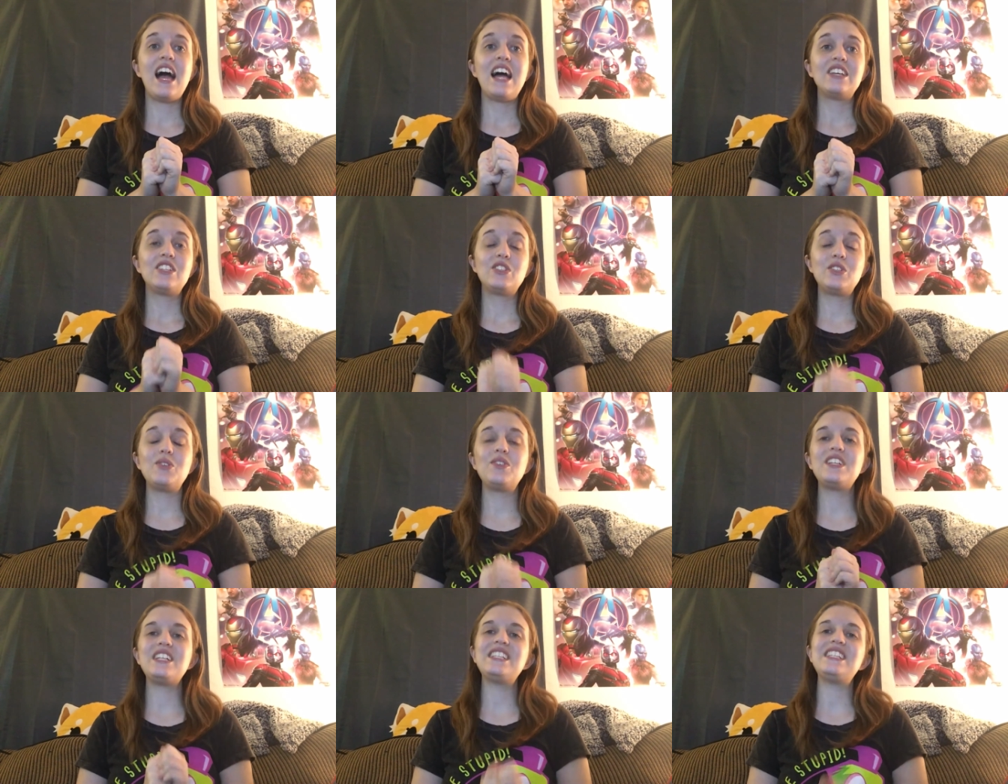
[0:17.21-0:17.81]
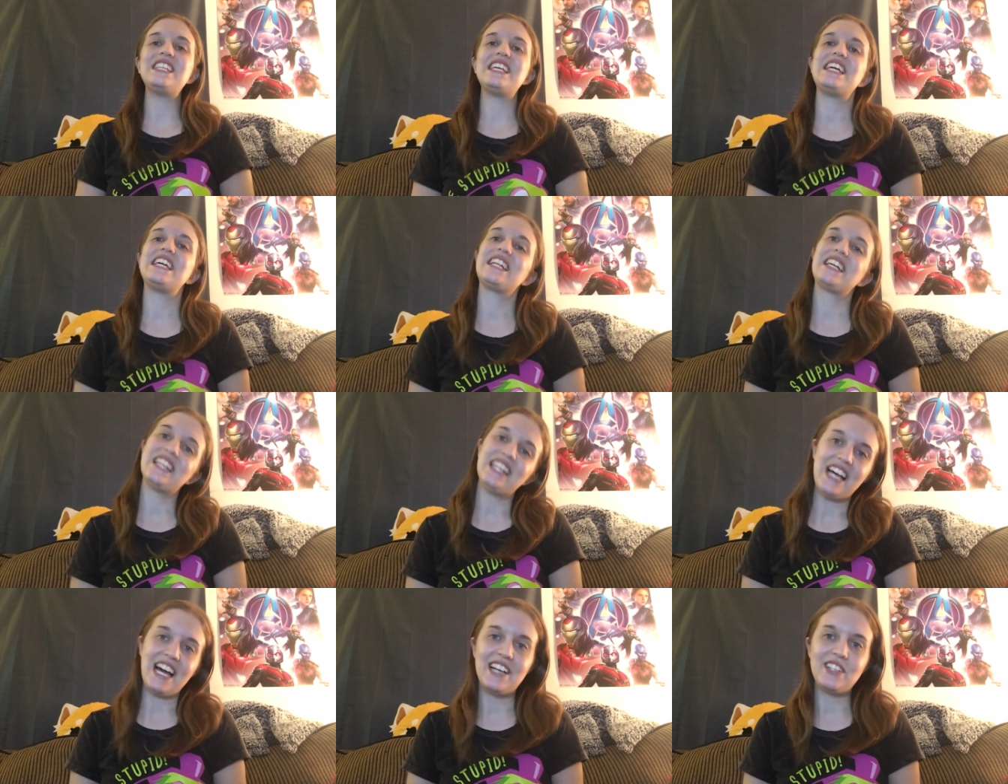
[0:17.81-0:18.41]
students in
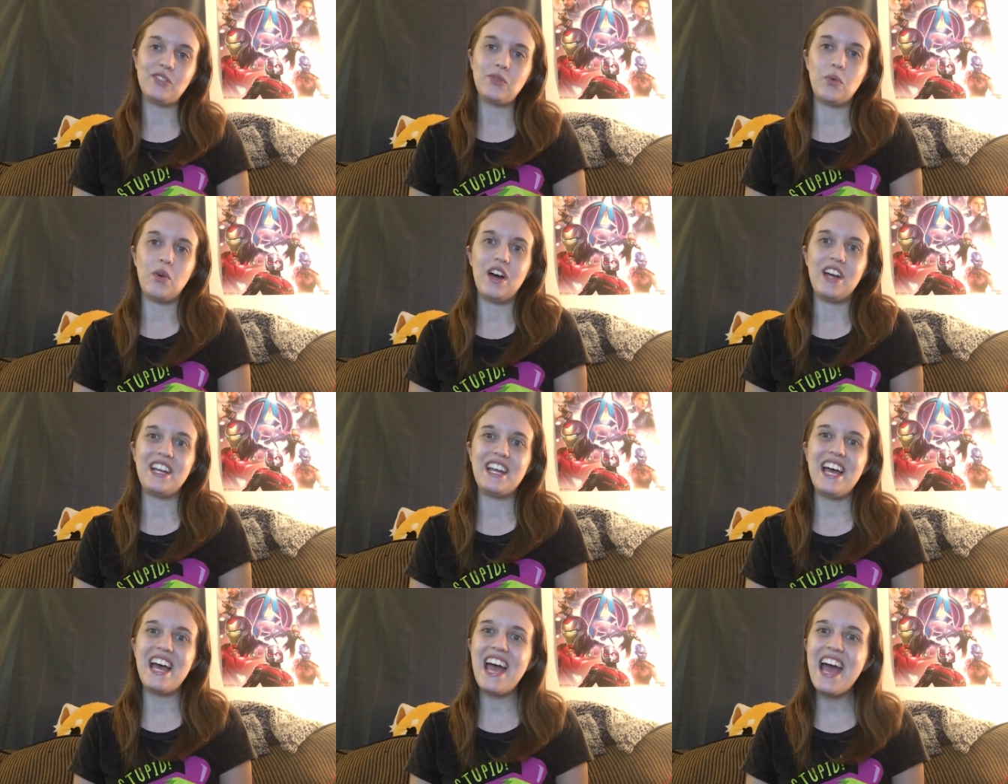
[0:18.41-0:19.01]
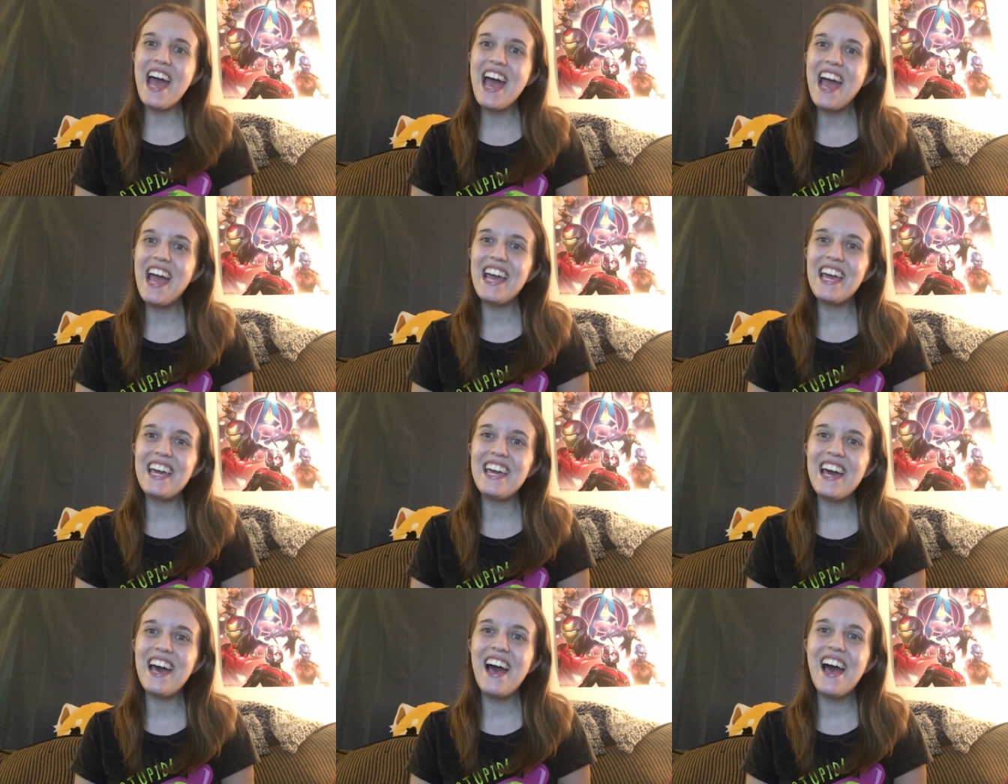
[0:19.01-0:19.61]
class
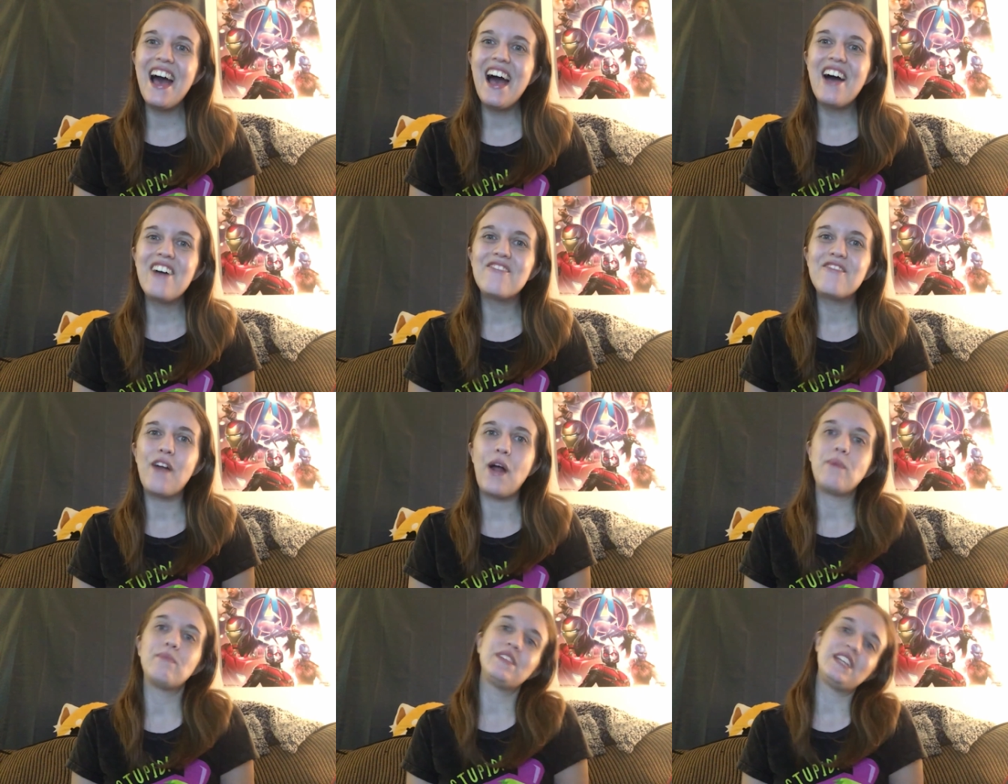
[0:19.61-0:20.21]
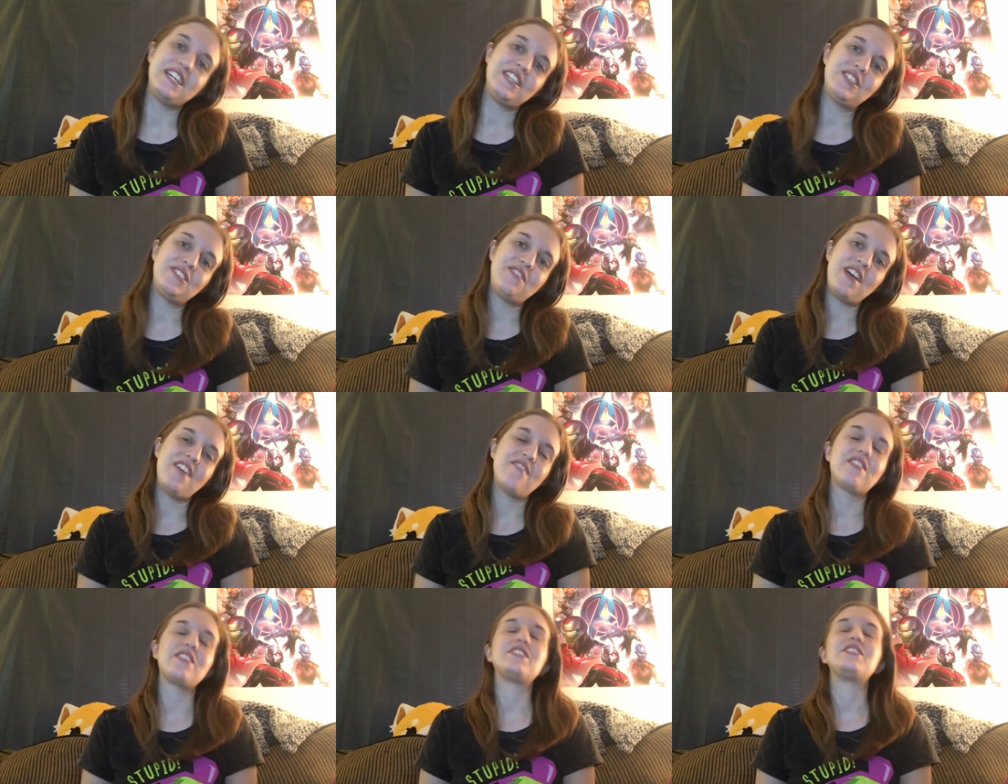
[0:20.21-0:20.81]
1A from least
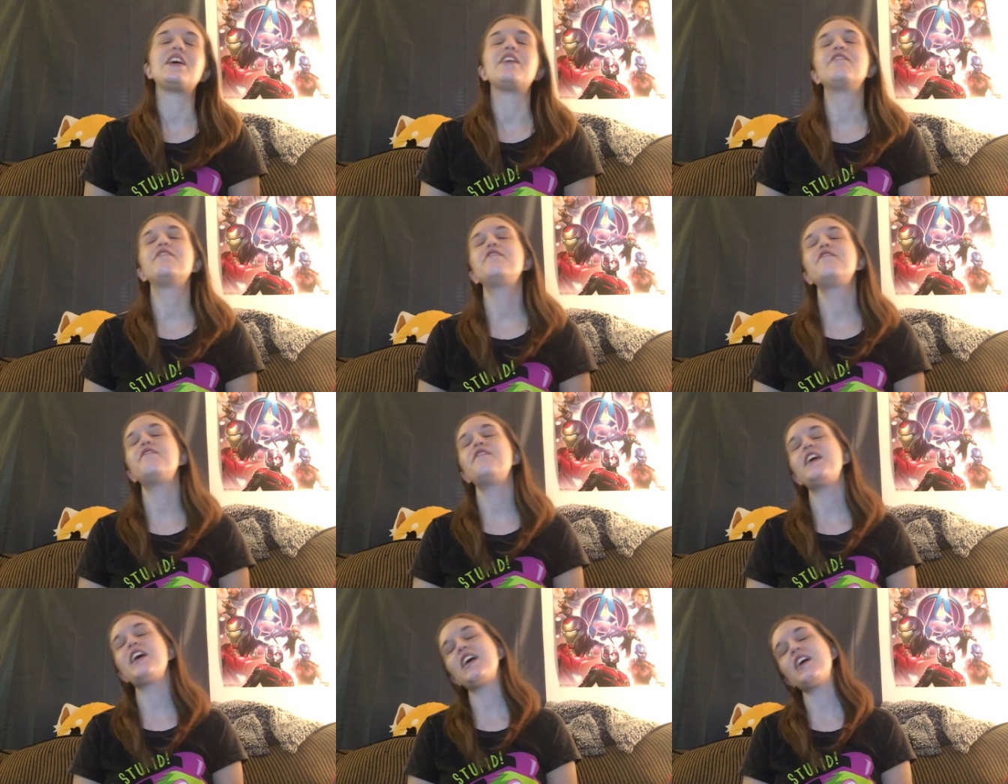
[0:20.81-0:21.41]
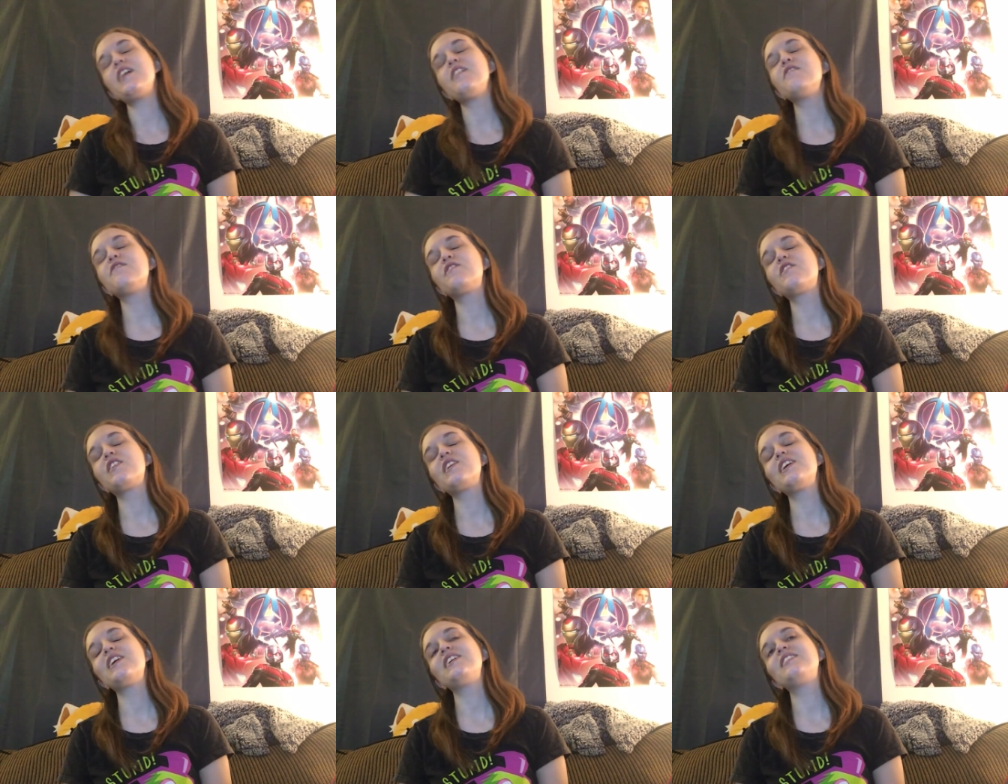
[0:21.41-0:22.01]
favorite to
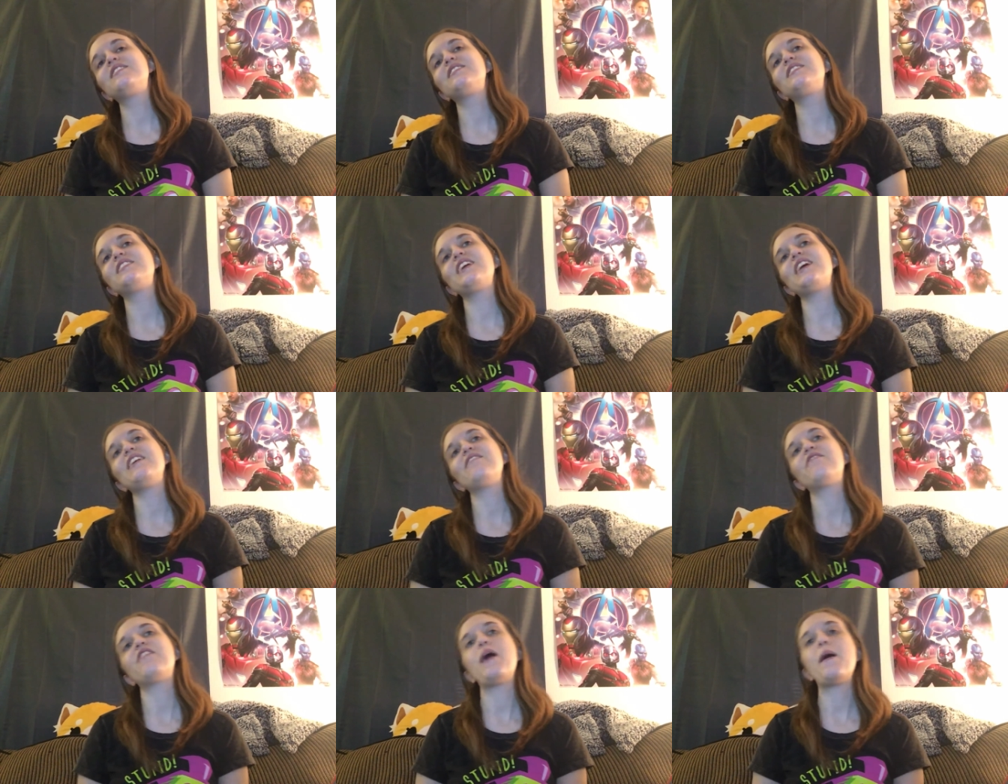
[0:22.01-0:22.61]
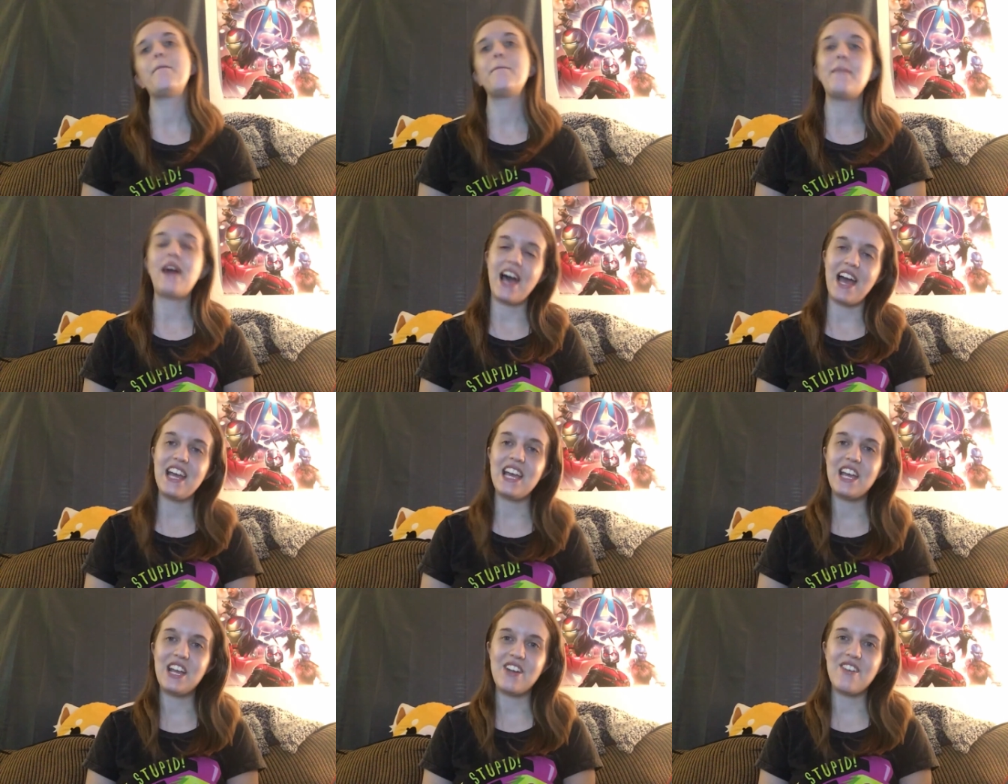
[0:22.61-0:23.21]
favorite from
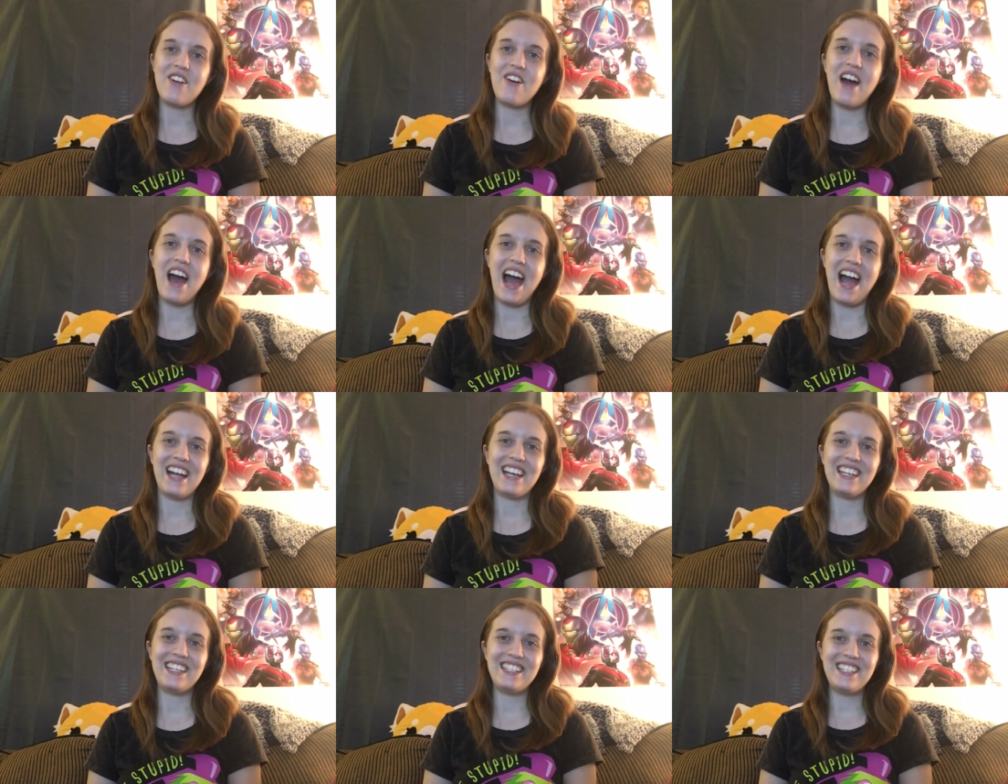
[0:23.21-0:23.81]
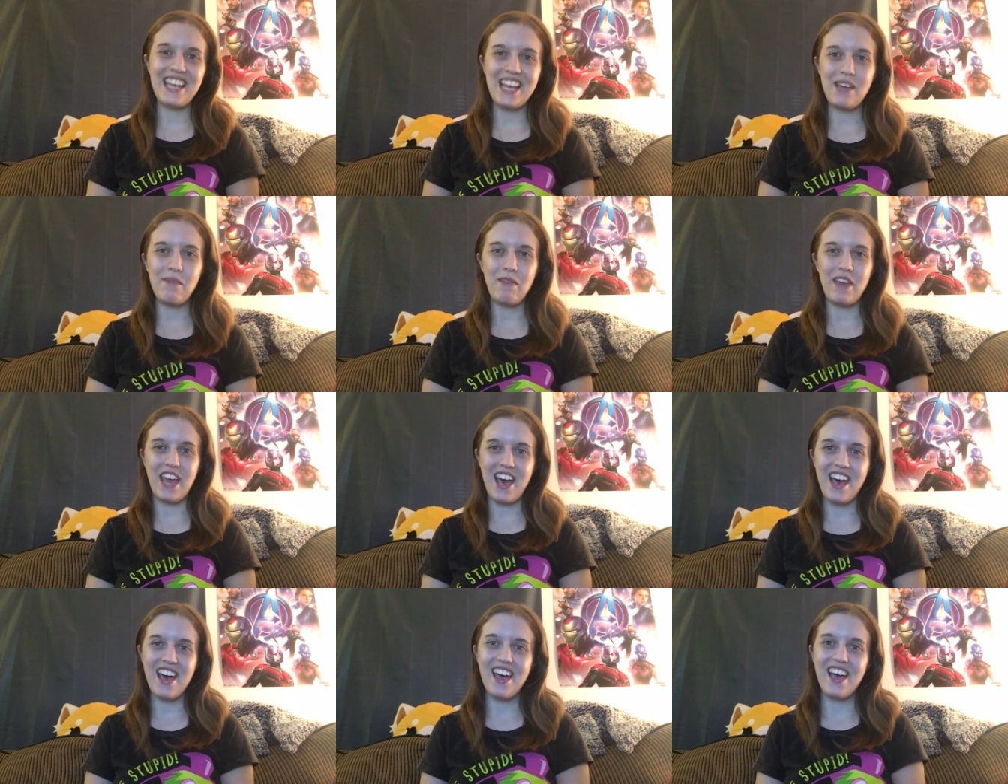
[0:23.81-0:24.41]
My Hero
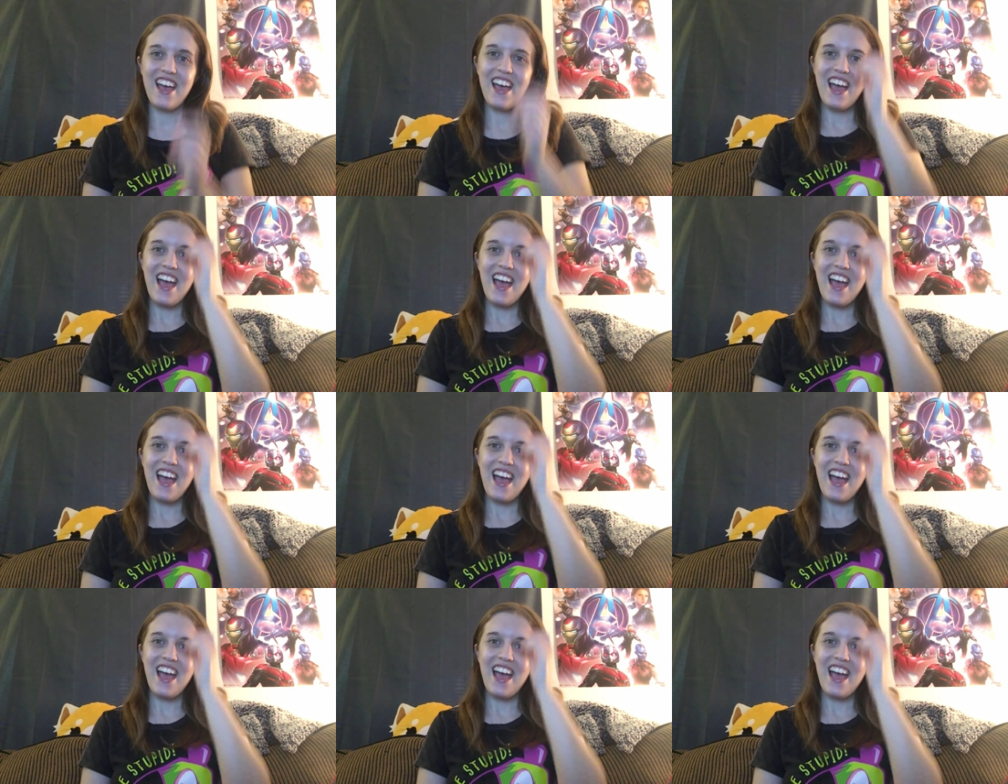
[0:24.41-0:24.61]
Academia.